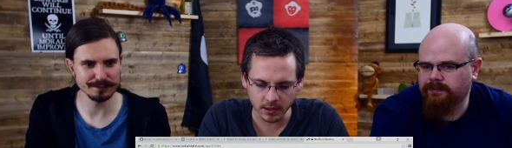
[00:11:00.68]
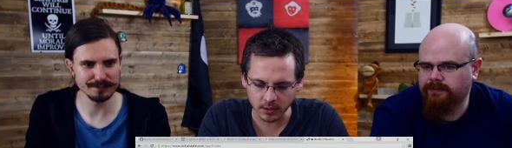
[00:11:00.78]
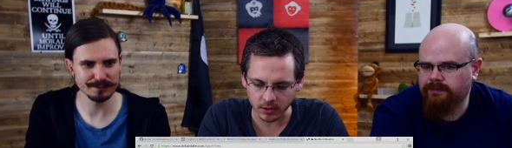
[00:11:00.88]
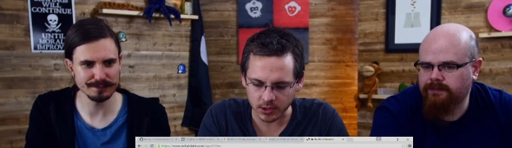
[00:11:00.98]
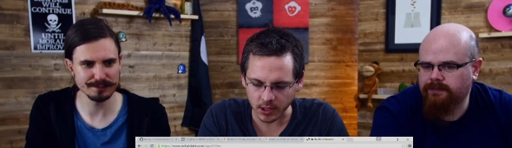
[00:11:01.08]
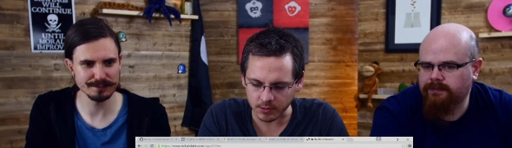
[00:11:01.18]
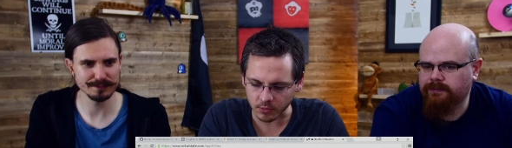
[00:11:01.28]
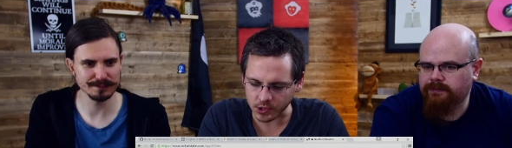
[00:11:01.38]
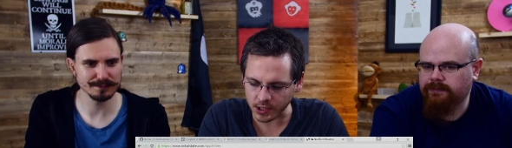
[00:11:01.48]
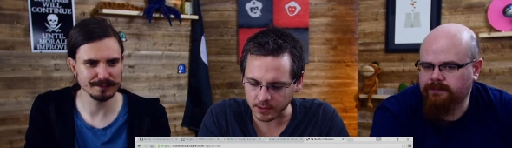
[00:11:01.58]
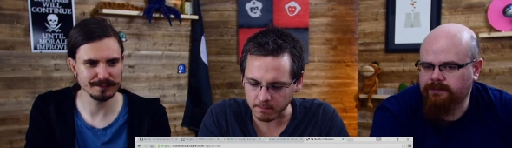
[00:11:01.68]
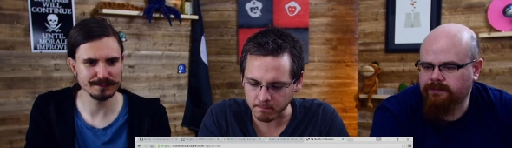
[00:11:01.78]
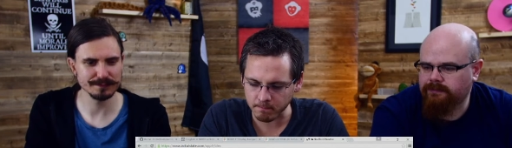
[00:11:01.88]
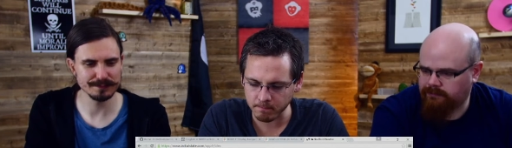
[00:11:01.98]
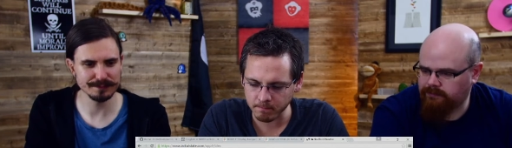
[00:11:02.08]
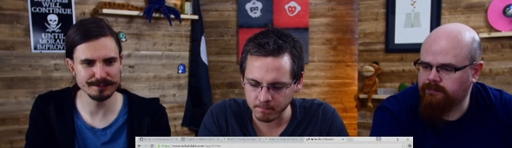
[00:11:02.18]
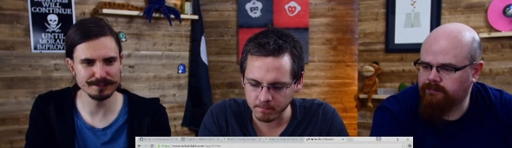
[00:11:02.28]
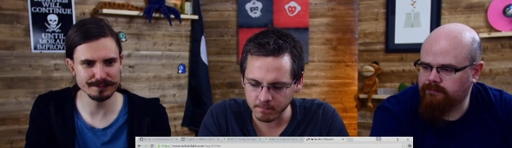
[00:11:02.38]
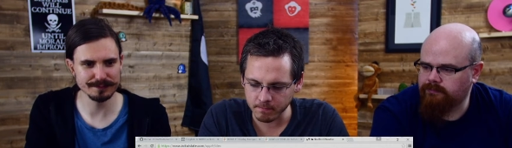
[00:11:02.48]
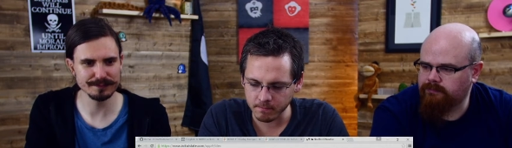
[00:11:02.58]
Speaker 1: good starter project.
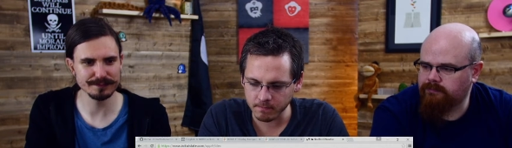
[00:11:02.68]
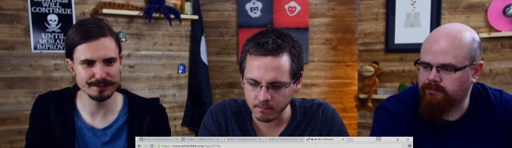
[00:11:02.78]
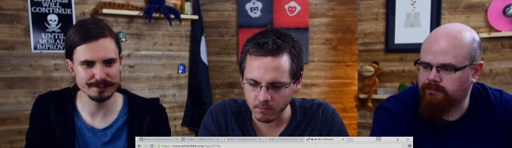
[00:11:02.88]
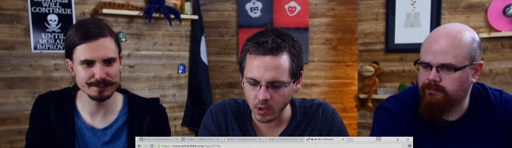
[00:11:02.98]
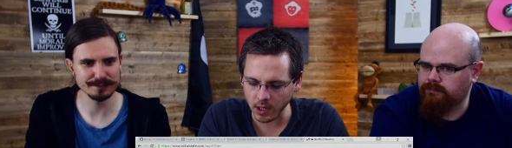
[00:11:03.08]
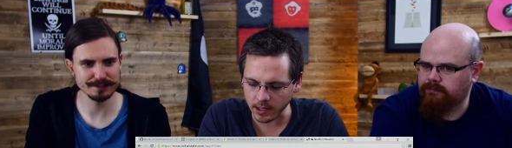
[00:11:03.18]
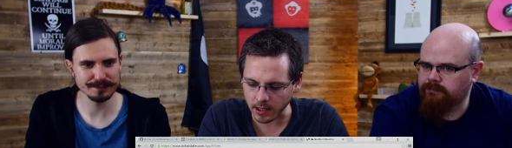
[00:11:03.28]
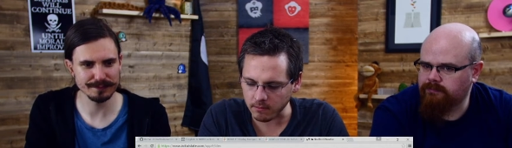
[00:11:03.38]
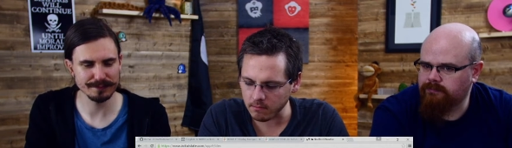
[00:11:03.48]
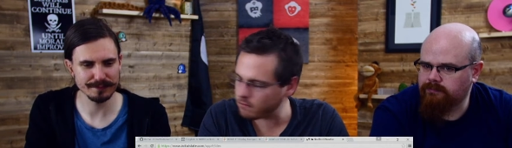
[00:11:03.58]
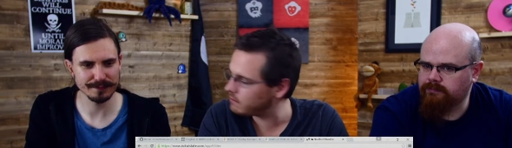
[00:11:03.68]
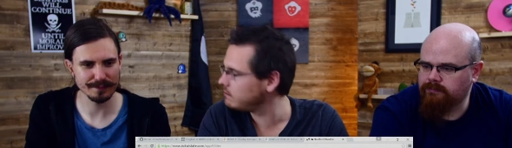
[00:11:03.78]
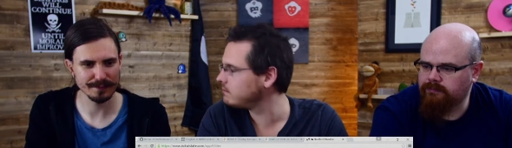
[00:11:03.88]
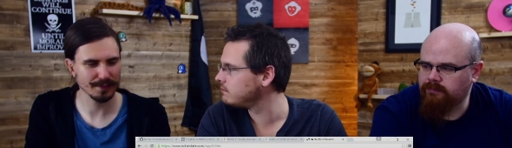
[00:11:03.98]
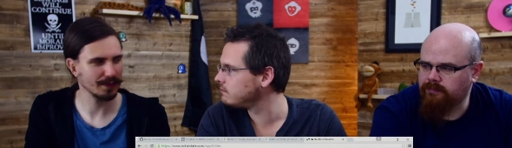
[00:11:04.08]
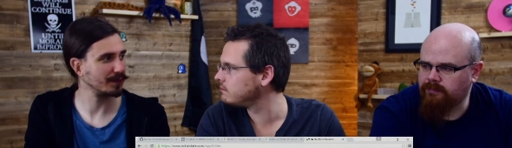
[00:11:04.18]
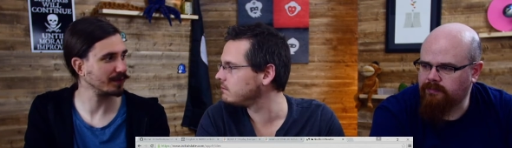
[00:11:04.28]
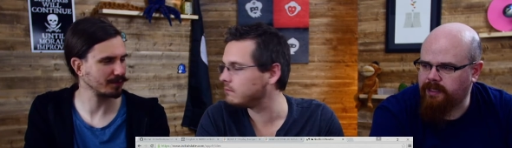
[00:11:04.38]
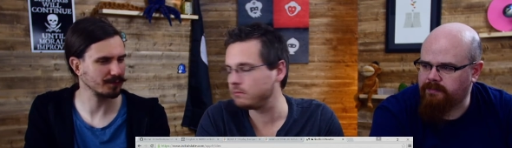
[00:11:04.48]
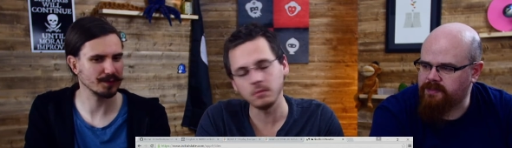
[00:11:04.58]
We like it.
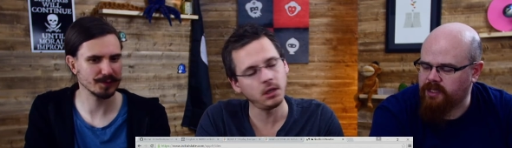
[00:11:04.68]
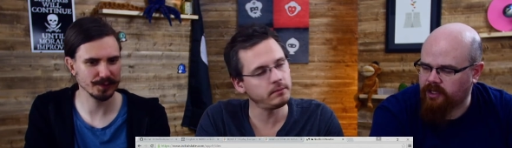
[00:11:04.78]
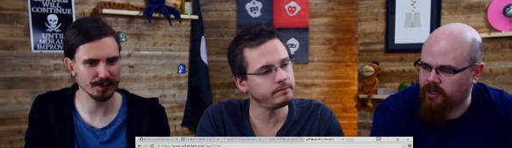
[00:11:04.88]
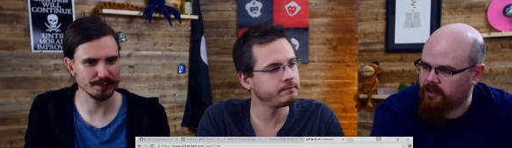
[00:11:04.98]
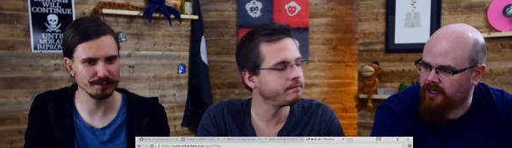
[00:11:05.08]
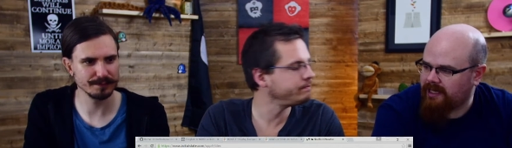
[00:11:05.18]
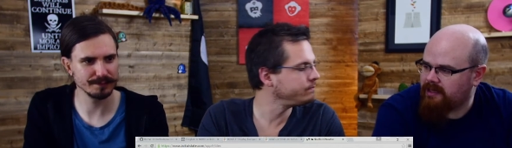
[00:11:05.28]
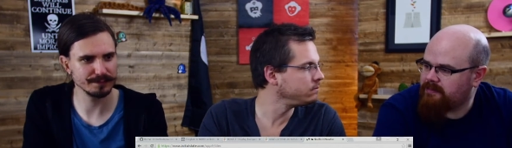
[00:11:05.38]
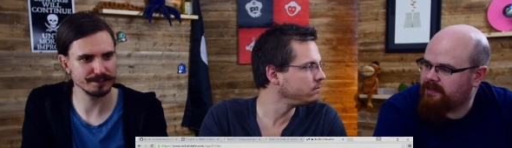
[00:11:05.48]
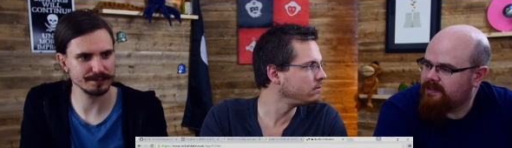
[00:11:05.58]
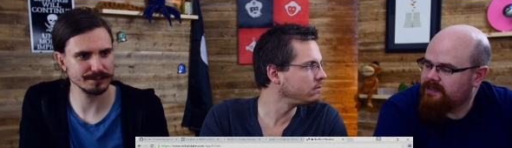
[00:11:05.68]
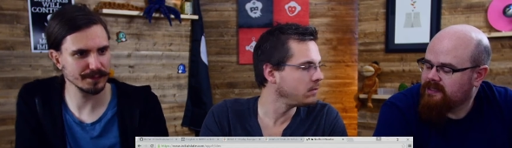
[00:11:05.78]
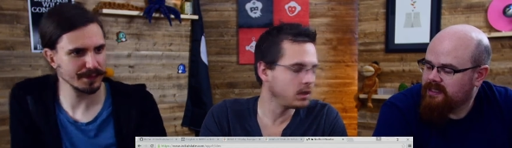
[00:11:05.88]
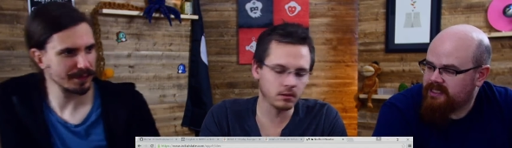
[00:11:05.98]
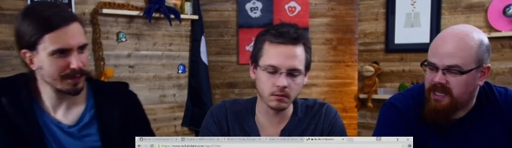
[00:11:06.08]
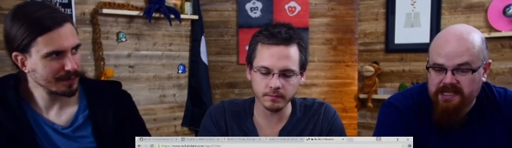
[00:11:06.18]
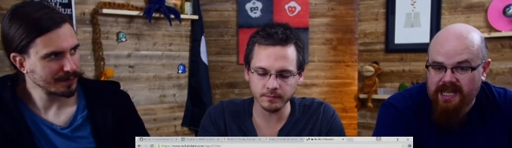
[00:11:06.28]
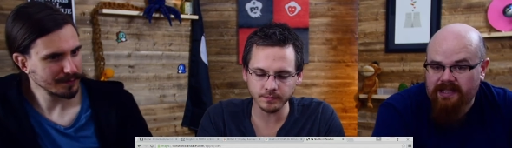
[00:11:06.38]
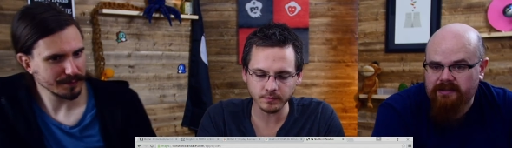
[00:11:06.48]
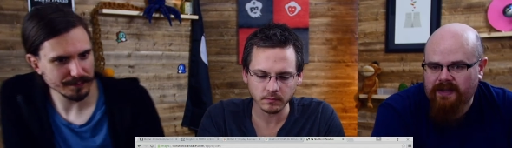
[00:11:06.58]
Speaker 2: Yep. So code on GitHub, Sense
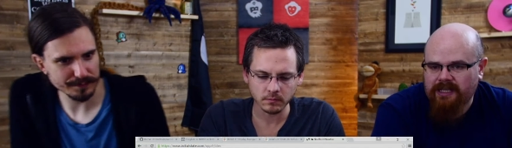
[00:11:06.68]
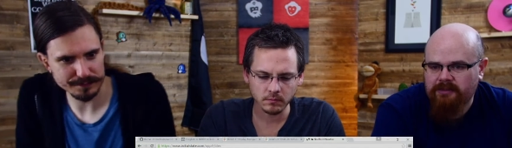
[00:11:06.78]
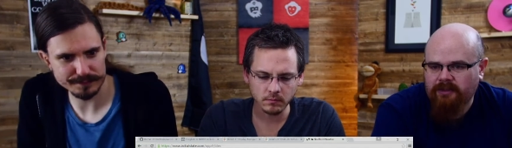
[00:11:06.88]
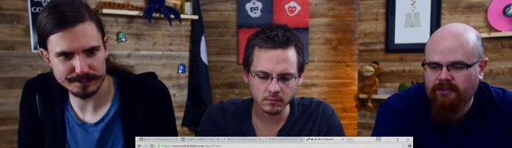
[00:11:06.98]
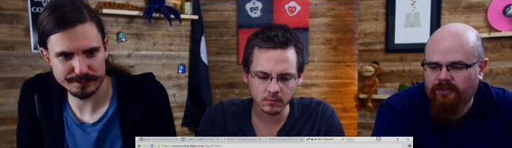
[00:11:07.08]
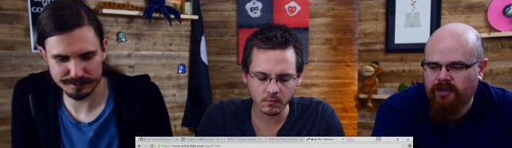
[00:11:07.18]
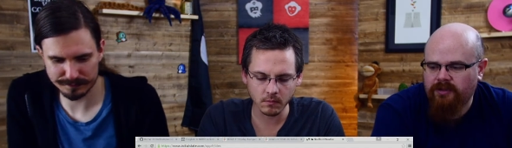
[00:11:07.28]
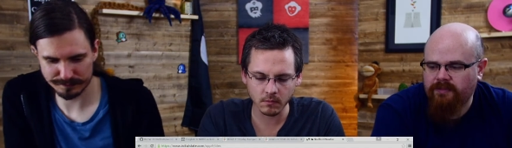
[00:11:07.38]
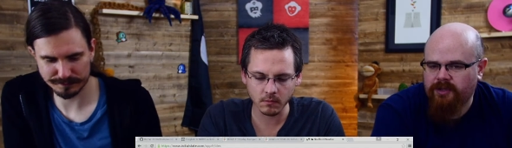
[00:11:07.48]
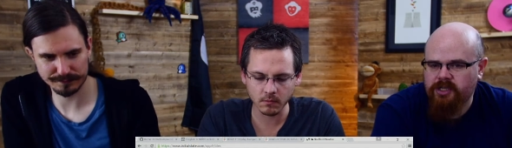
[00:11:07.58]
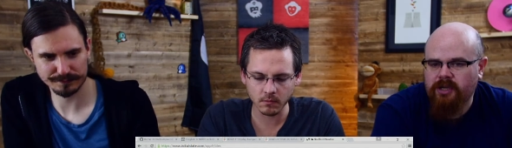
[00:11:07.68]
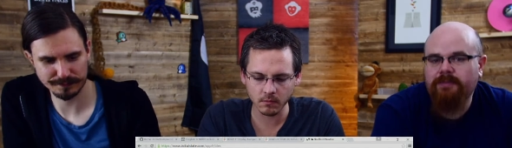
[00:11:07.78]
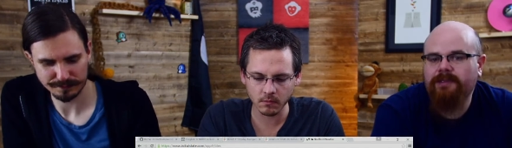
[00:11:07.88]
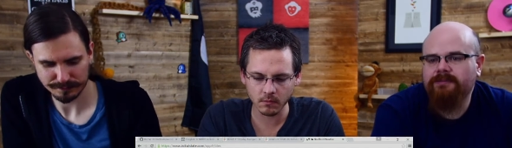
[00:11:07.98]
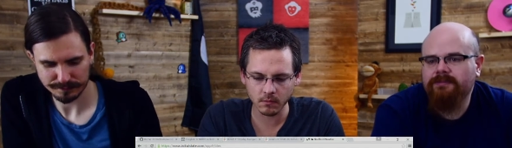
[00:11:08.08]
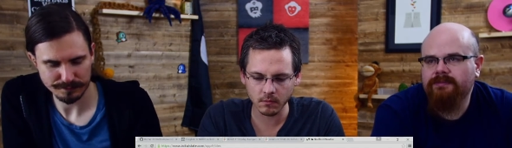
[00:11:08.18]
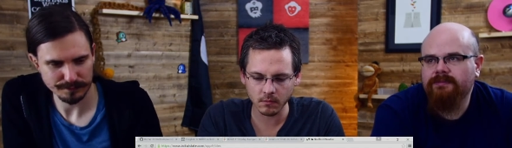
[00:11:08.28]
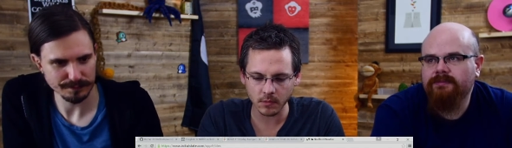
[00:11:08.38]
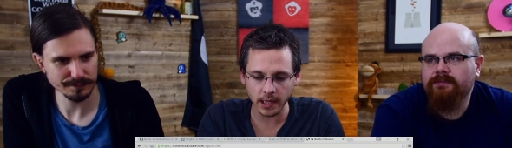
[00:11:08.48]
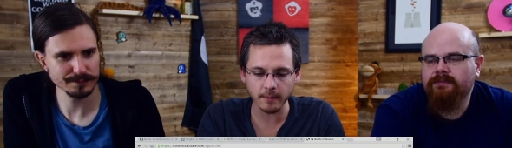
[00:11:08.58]
hat available from the shop.
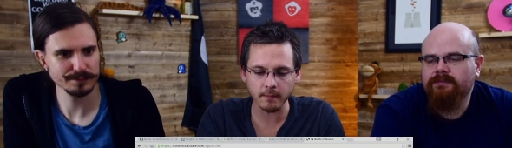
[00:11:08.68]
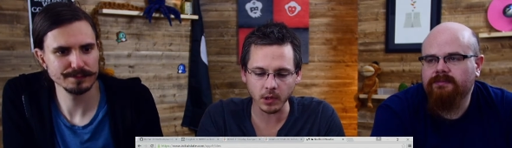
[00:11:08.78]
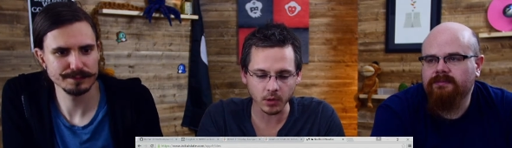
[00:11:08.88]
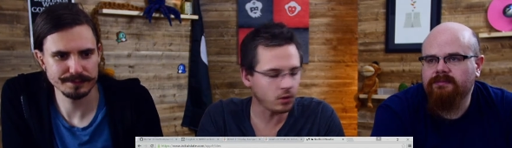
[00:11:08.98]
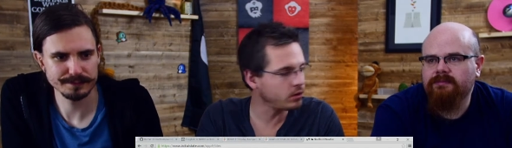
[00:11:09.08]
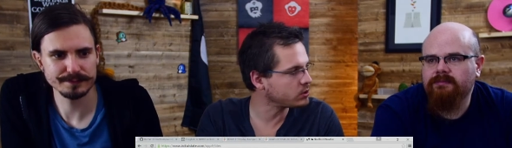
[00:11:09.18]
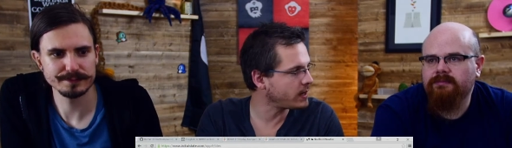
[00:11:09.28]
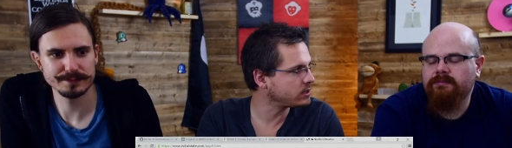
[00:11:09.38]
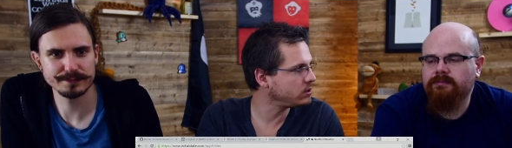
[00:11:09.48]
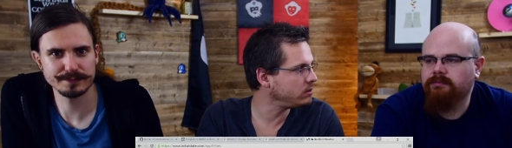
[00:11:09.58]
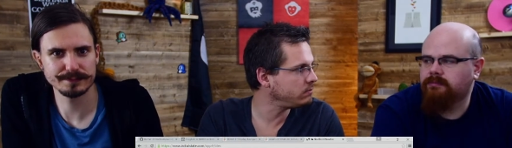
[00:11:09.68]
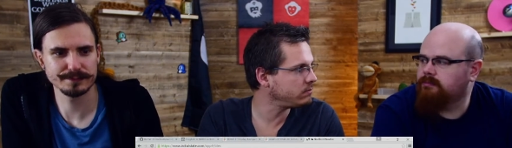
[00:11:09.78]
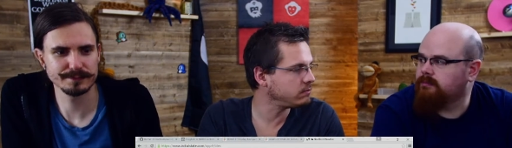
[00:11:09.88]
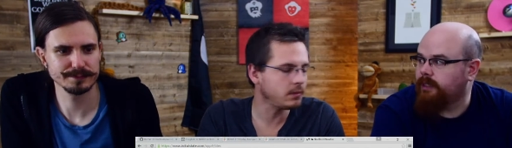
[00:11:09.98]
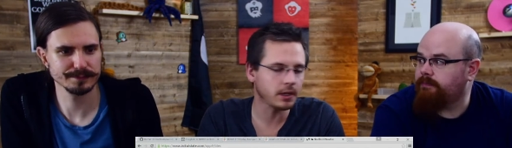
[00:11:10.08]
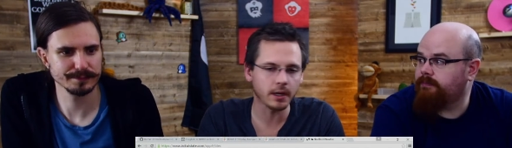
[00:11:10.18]
Speaker 1: Yep, or, or the swag store. Yep.